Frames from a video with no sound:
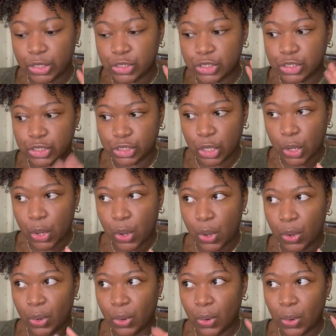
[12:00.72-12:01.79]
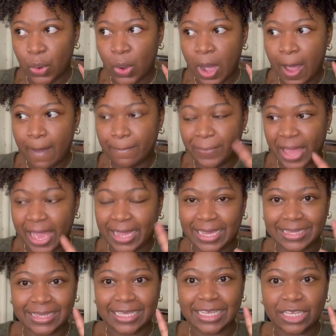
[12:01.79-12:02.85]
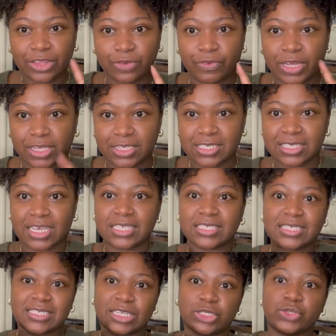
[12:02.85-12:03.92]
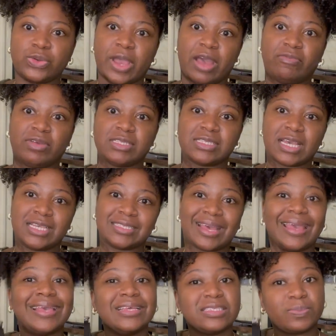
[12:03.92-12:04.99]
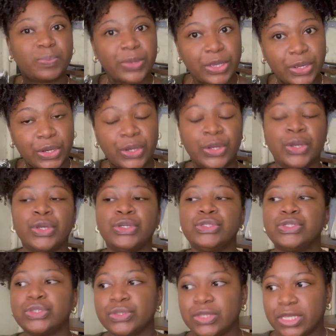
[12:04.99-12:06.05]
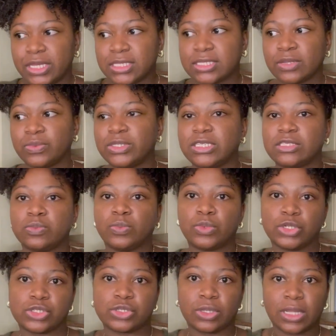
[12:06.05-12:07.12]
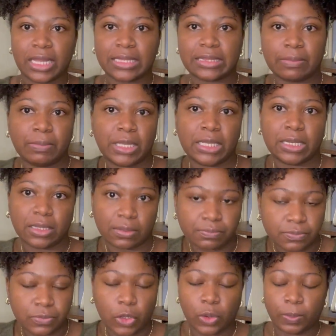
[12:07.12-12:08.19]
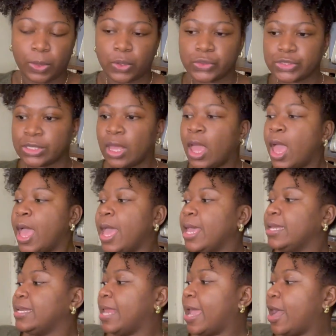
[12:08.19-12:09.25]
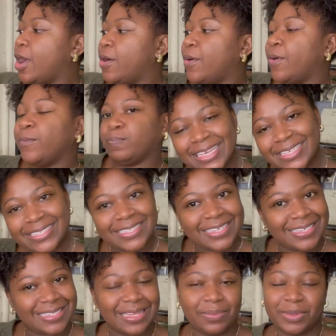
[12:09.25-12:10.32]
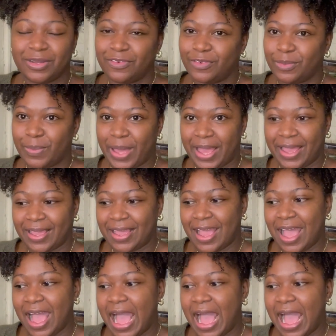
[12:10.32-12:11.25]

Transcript: Soho bag, I think in the regular size, because they do have a size that is bigger to this, which is more so like the medium almost. Now, this is a beautiful bag.